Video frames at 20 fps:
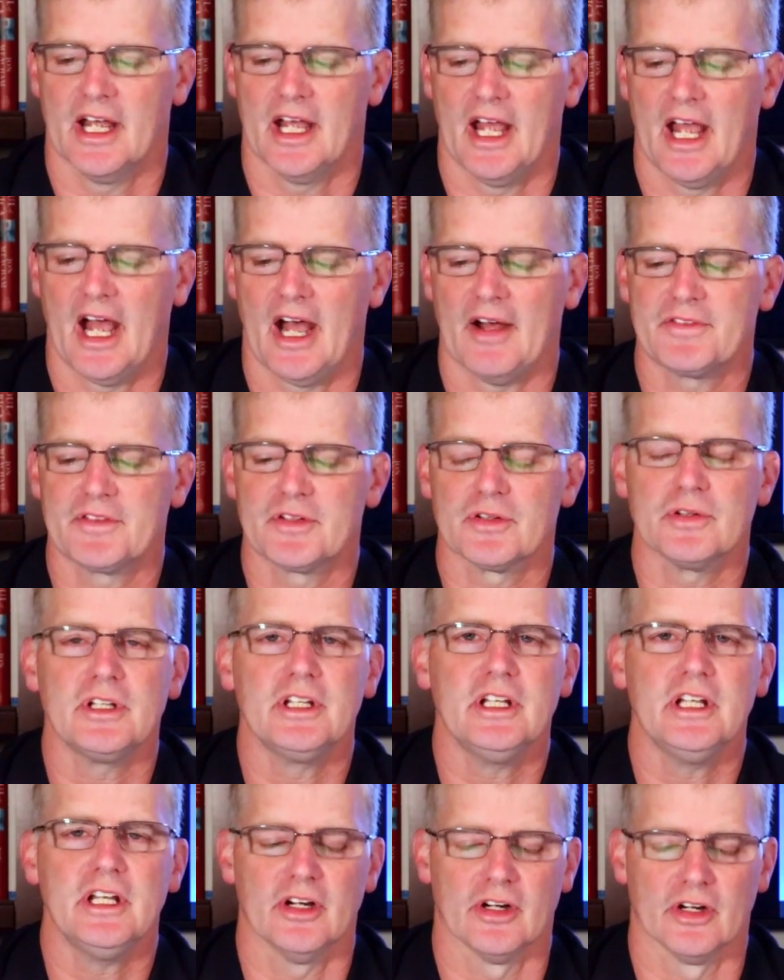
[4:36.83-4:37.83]
After a
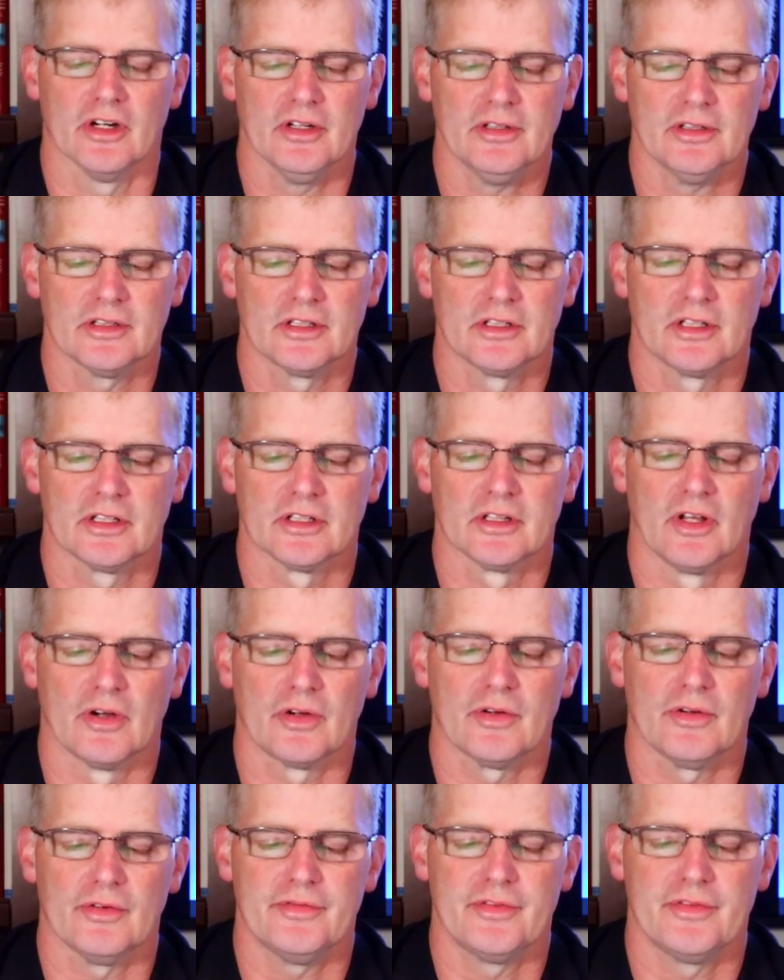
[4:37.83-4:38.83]
year,
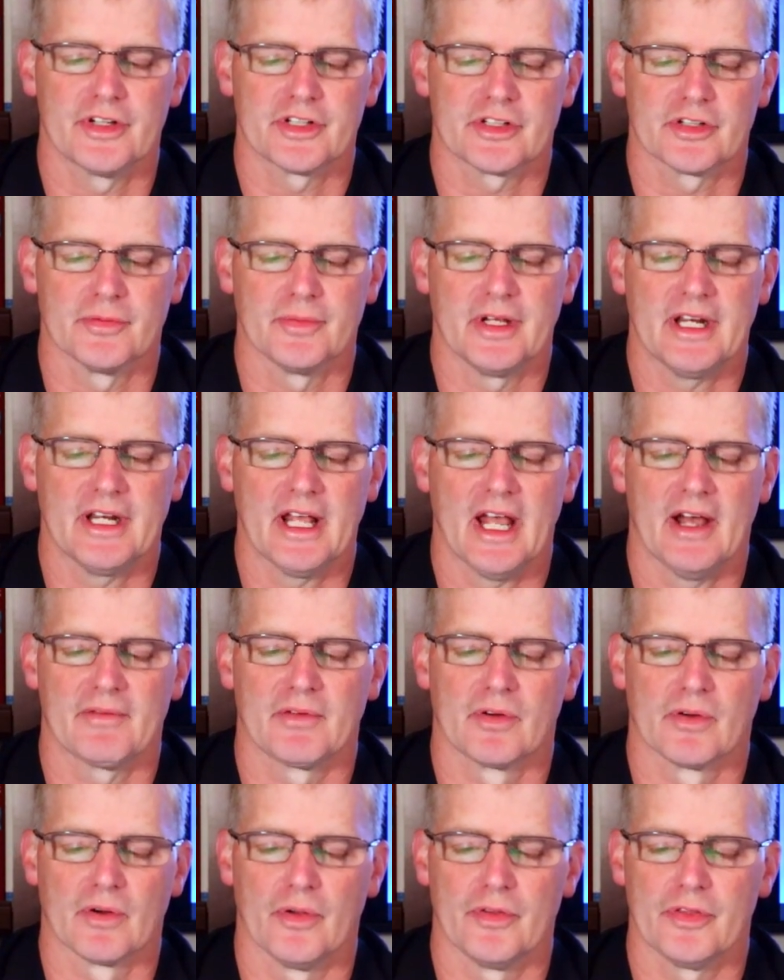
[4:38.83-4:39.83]
local fishermen have
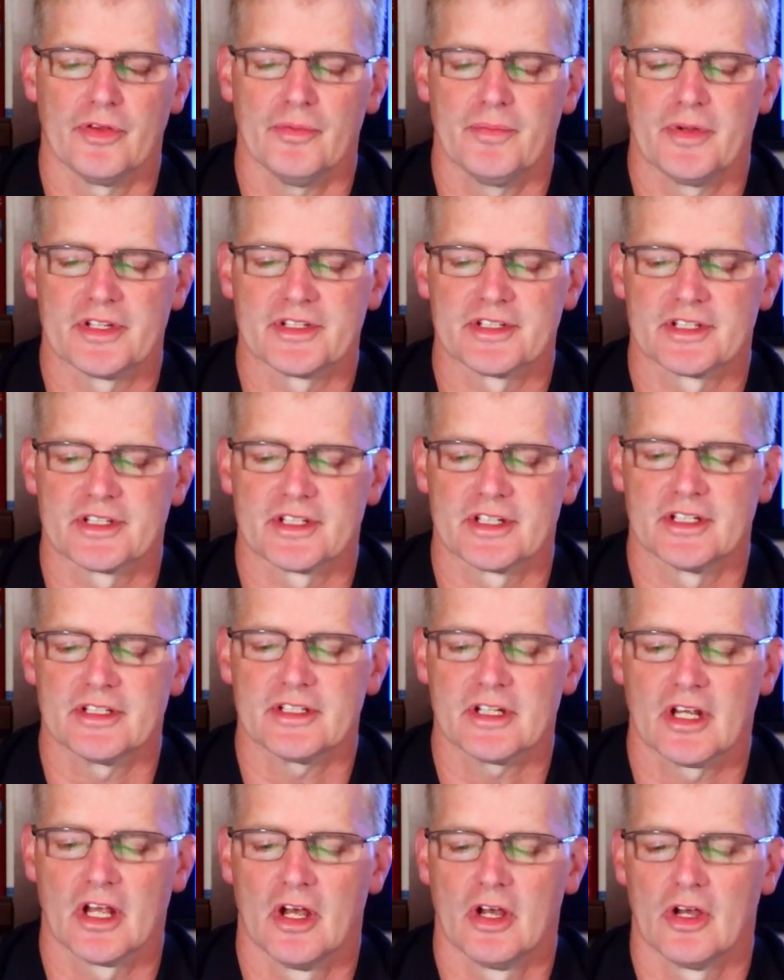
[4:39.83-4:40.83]
grown their
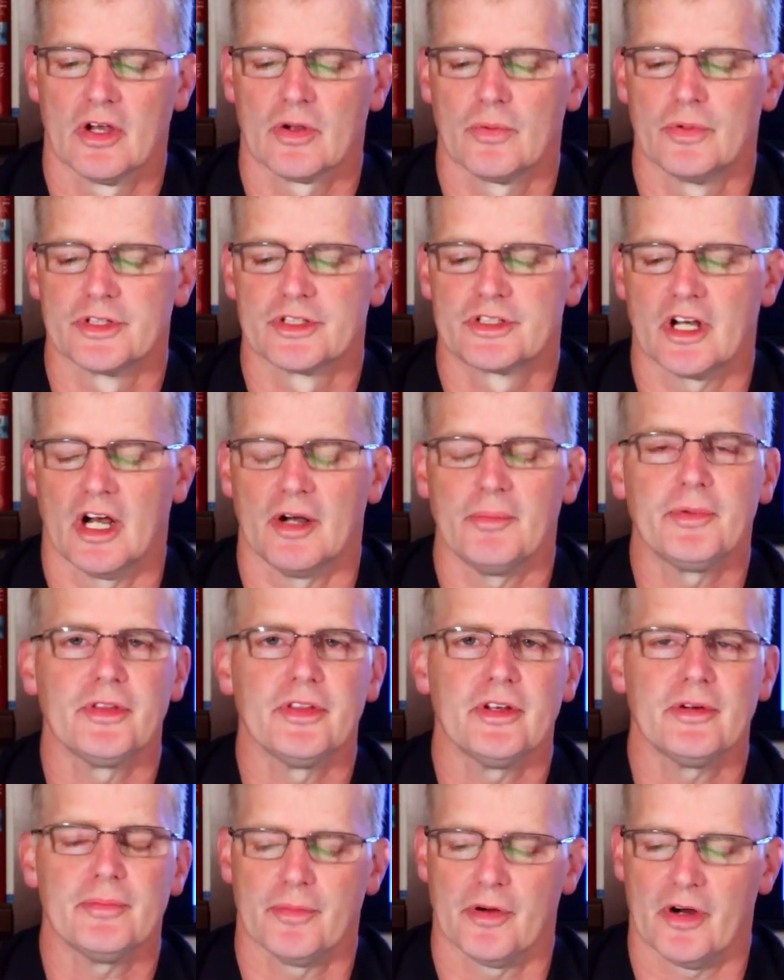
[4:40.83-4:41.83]
businesses, quintupled
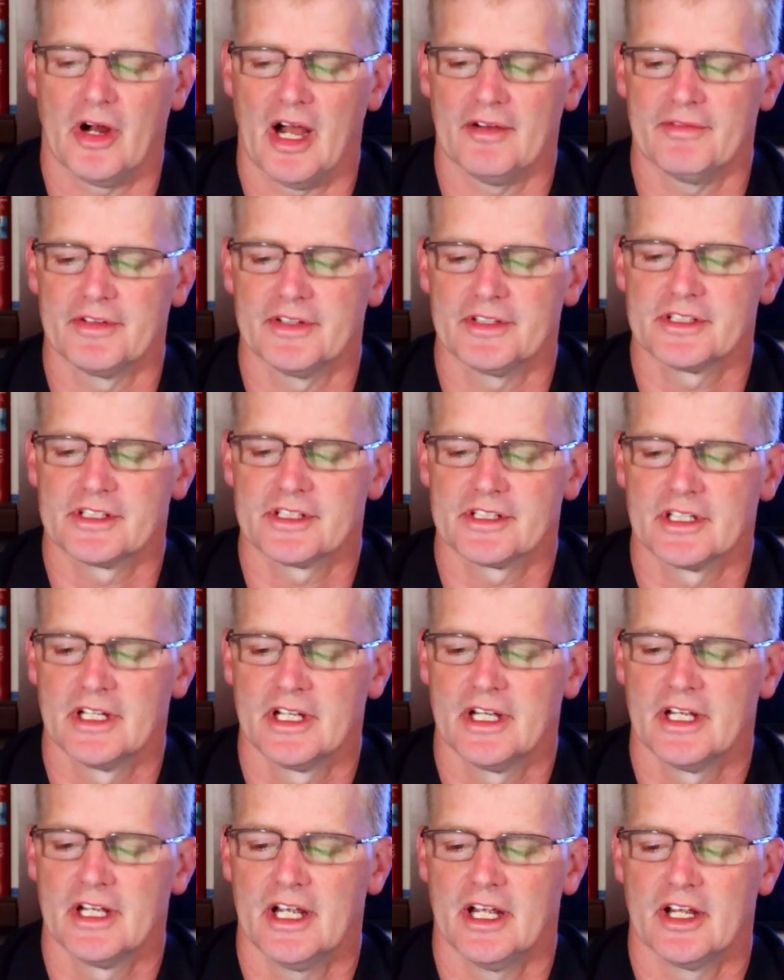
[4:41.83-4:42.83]
their profits,
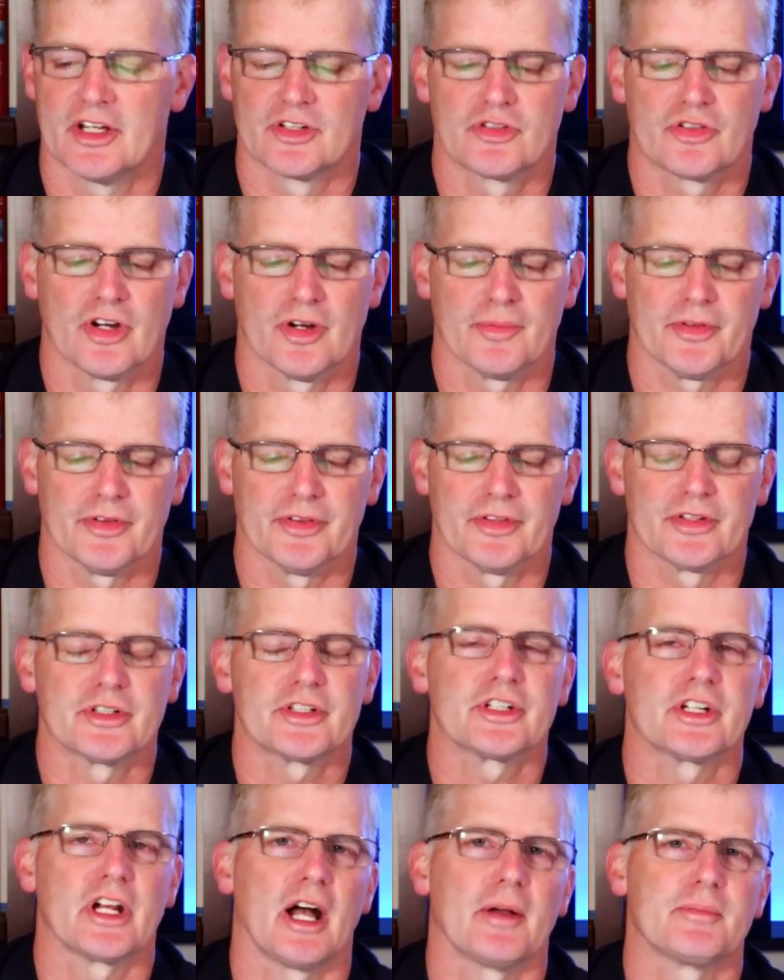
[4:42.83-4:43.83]
and tripled their
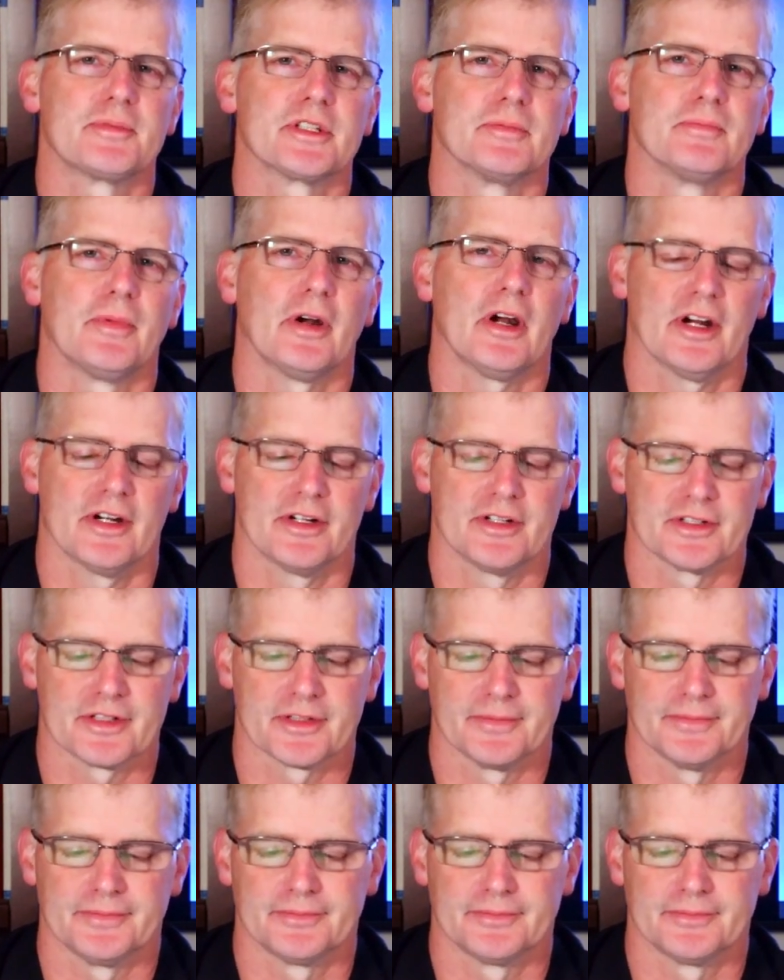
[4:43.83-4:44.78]
shops and bars.